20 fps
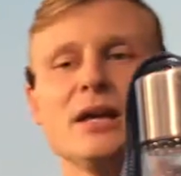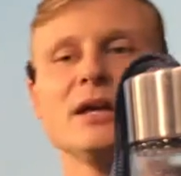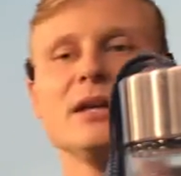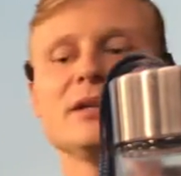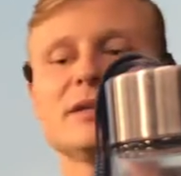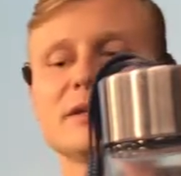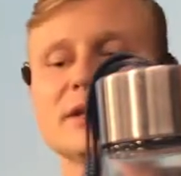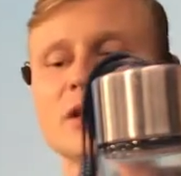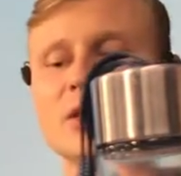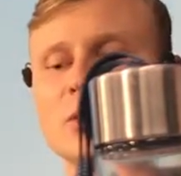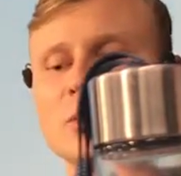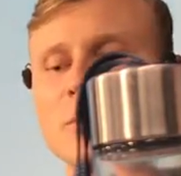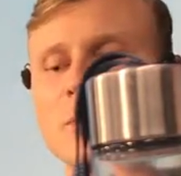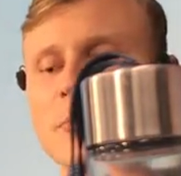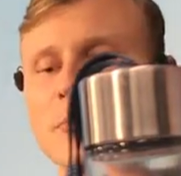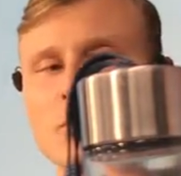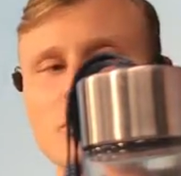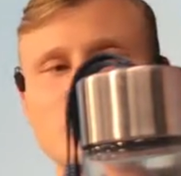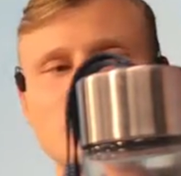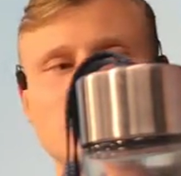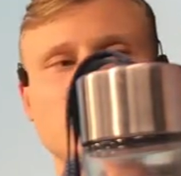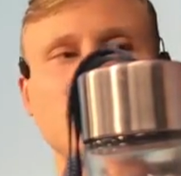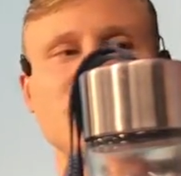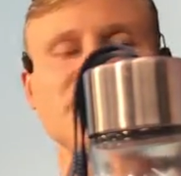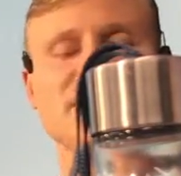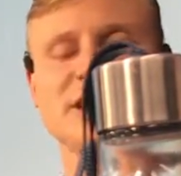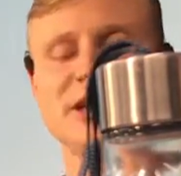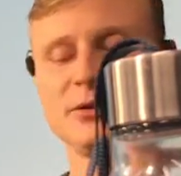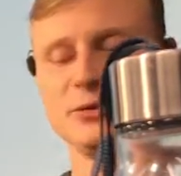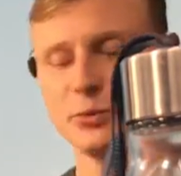So what we
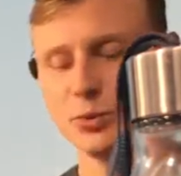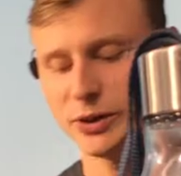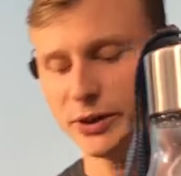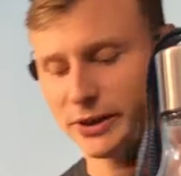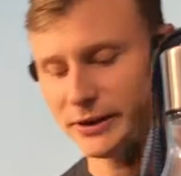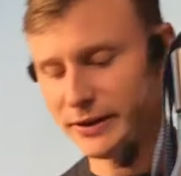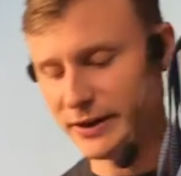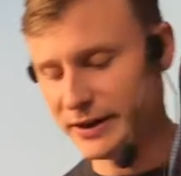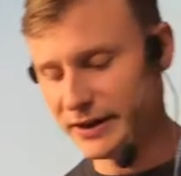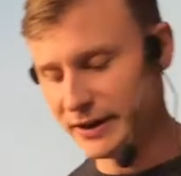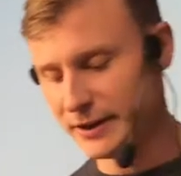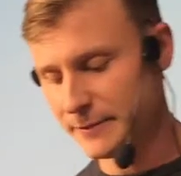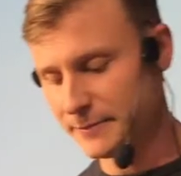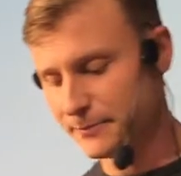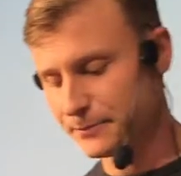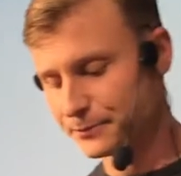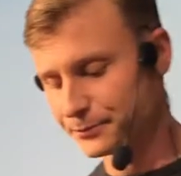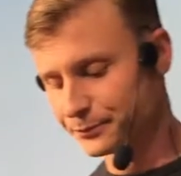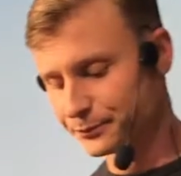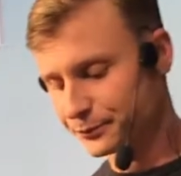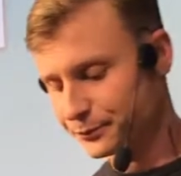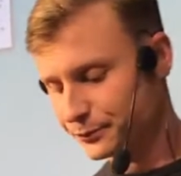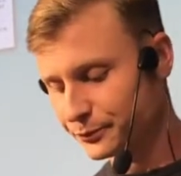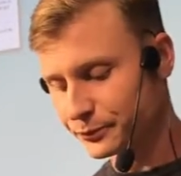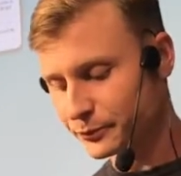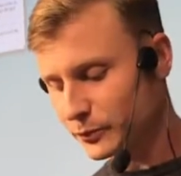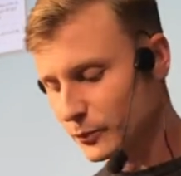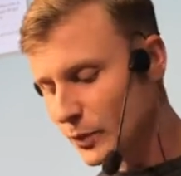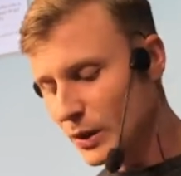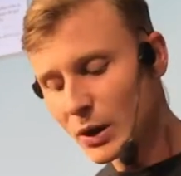did with
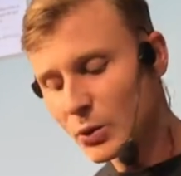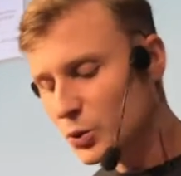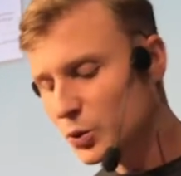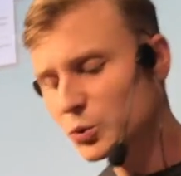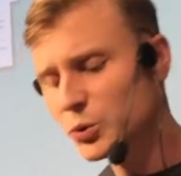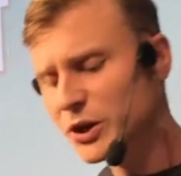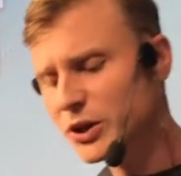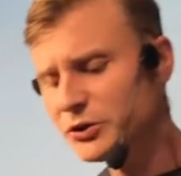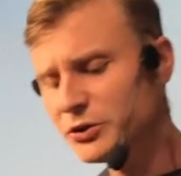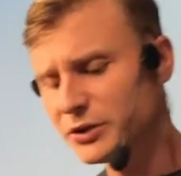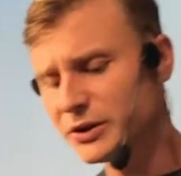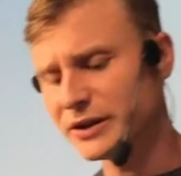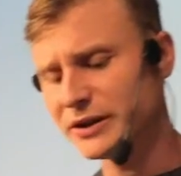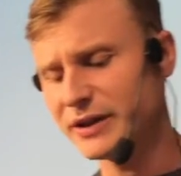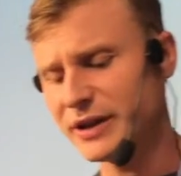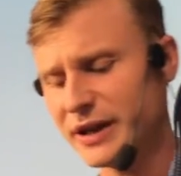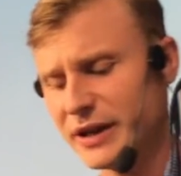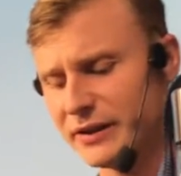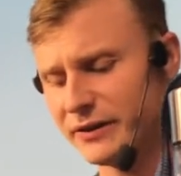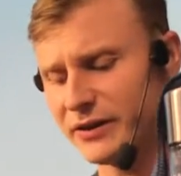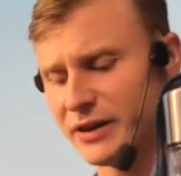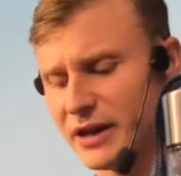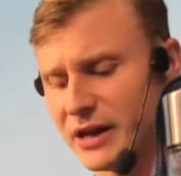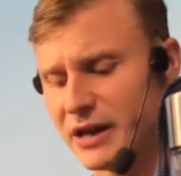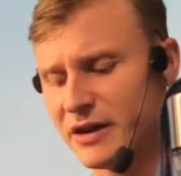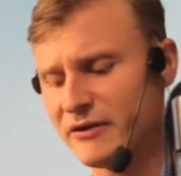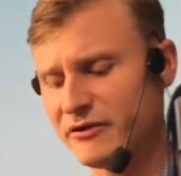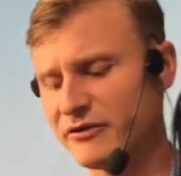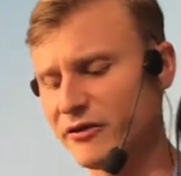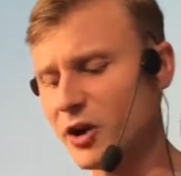what we are doing in
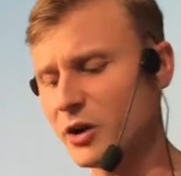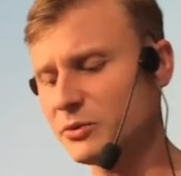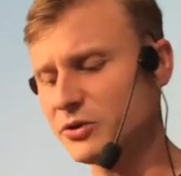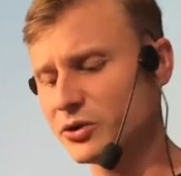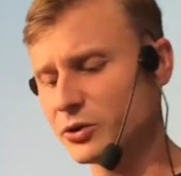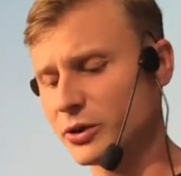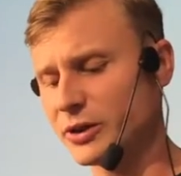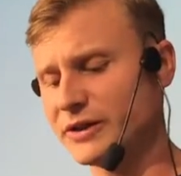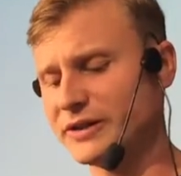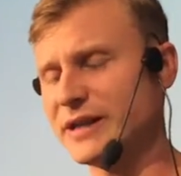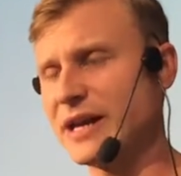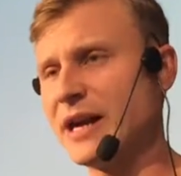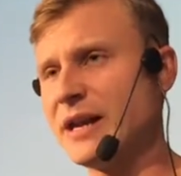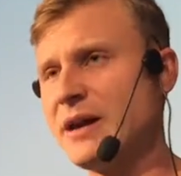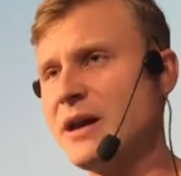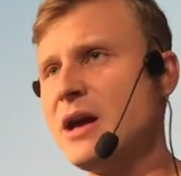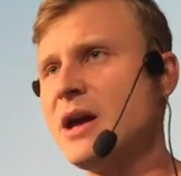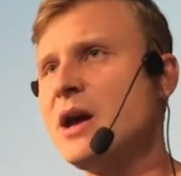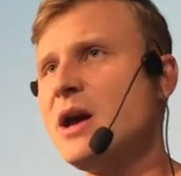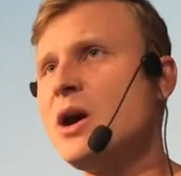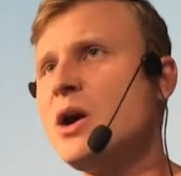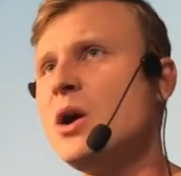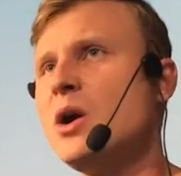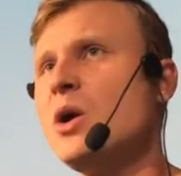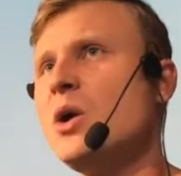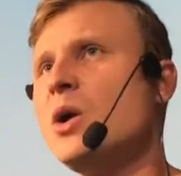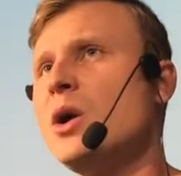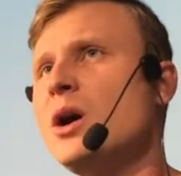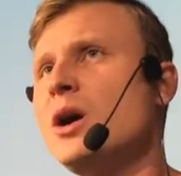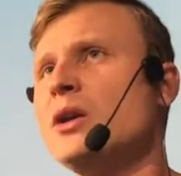the farm store is that
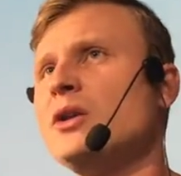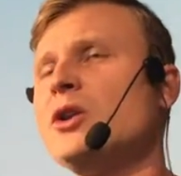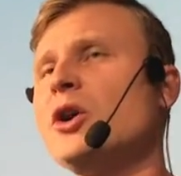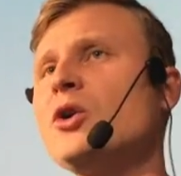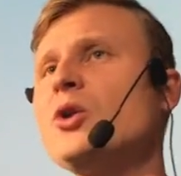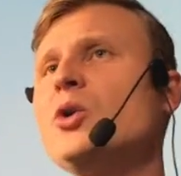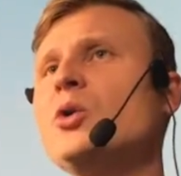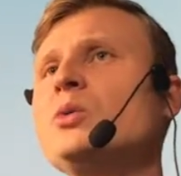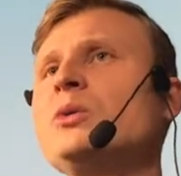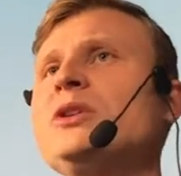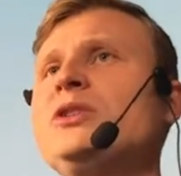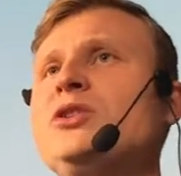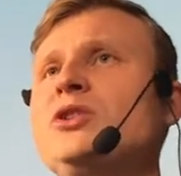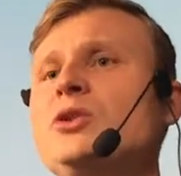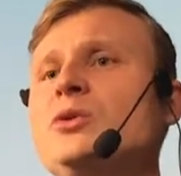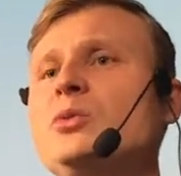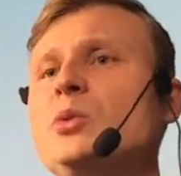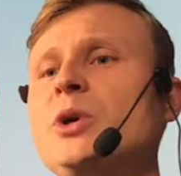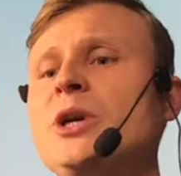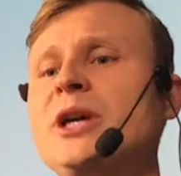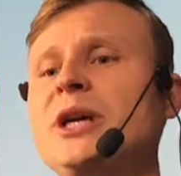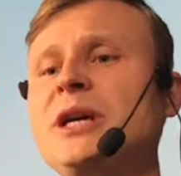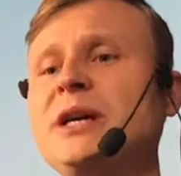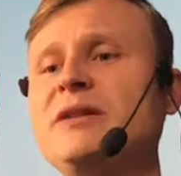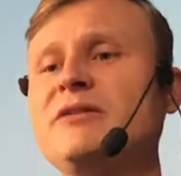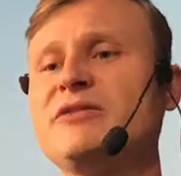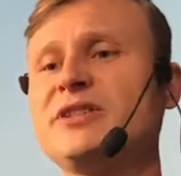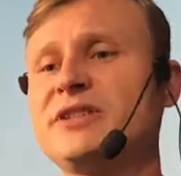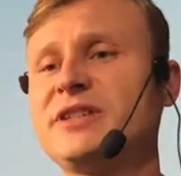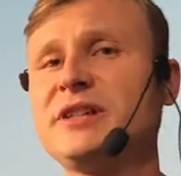not only do
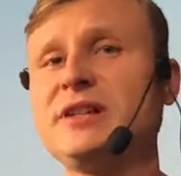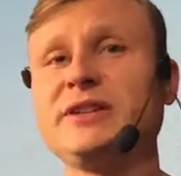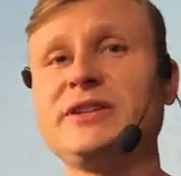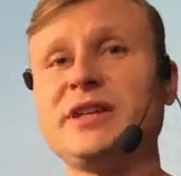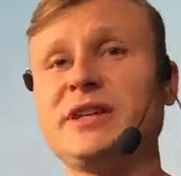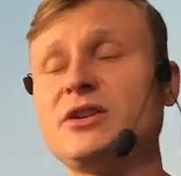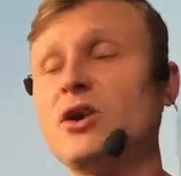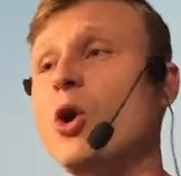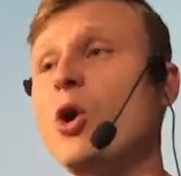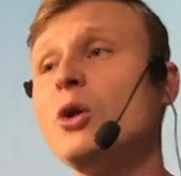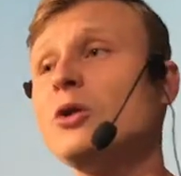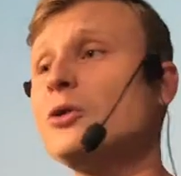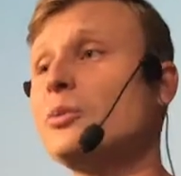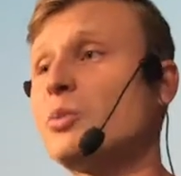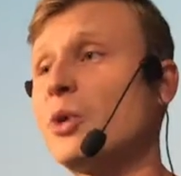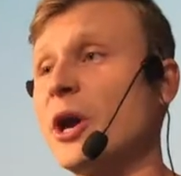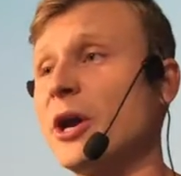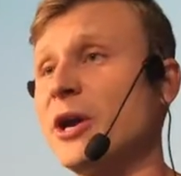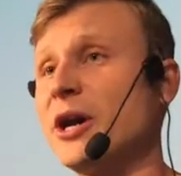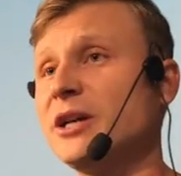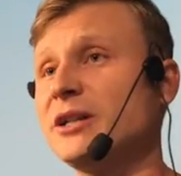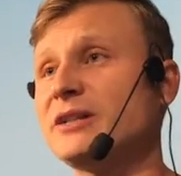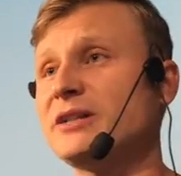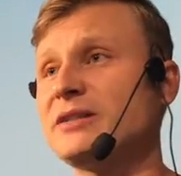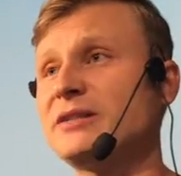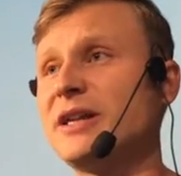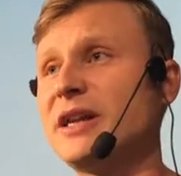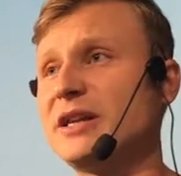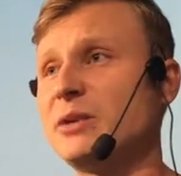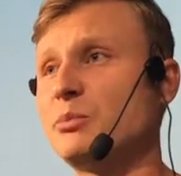we facilitate all the
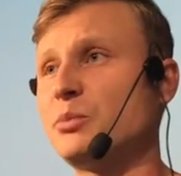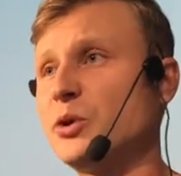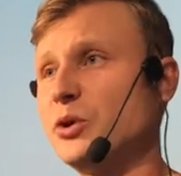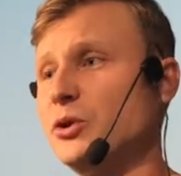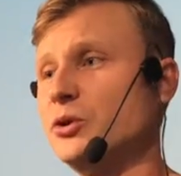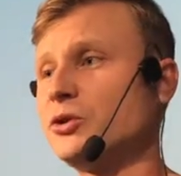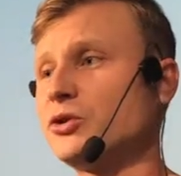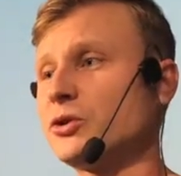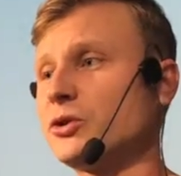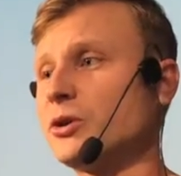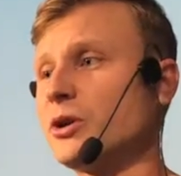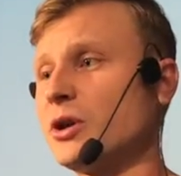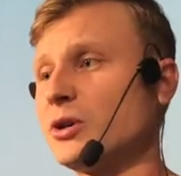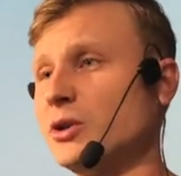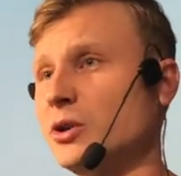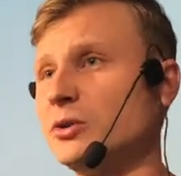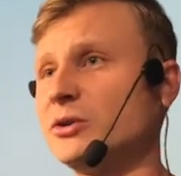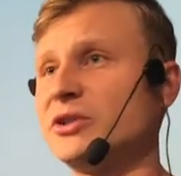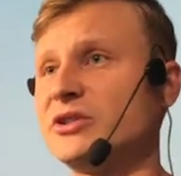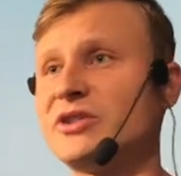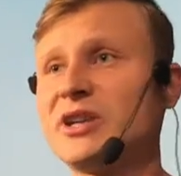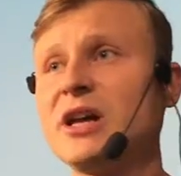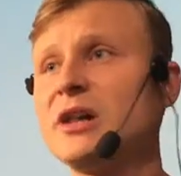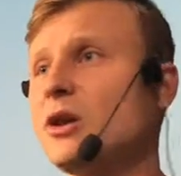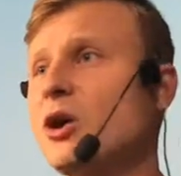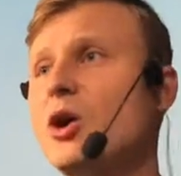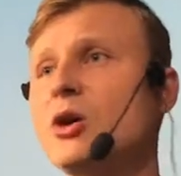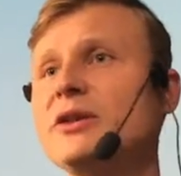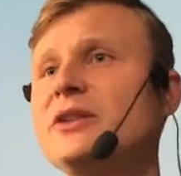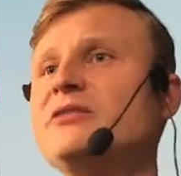products that the producer are going to sell,
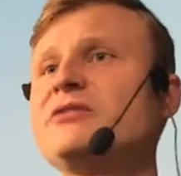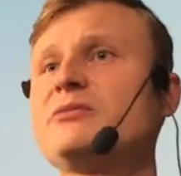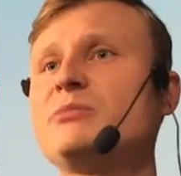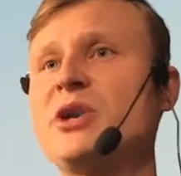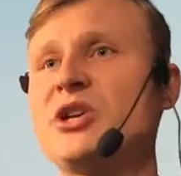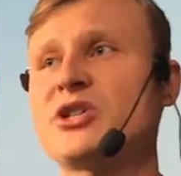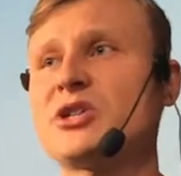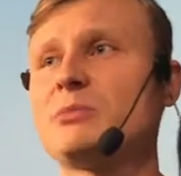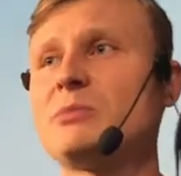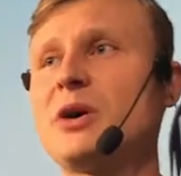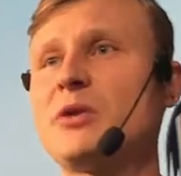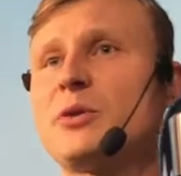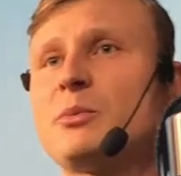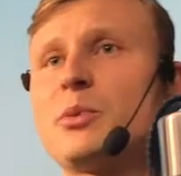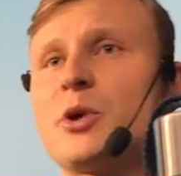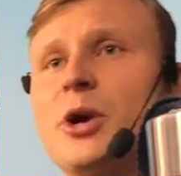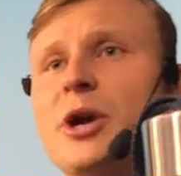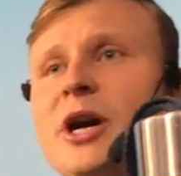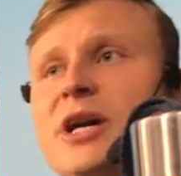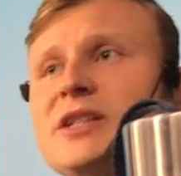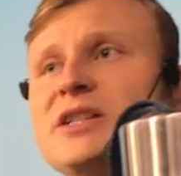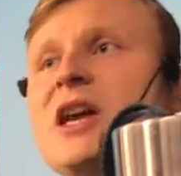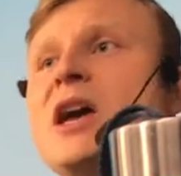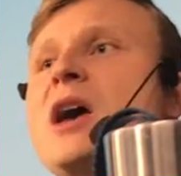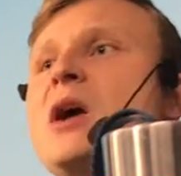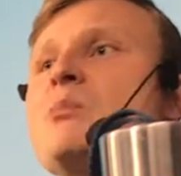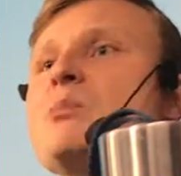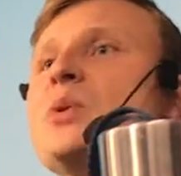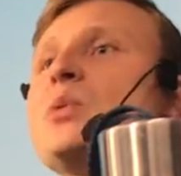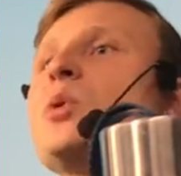all the information about the product,
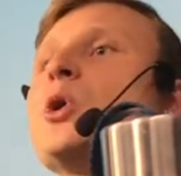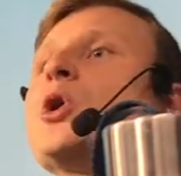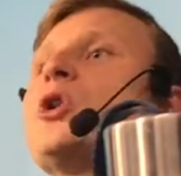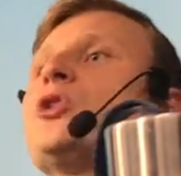but we're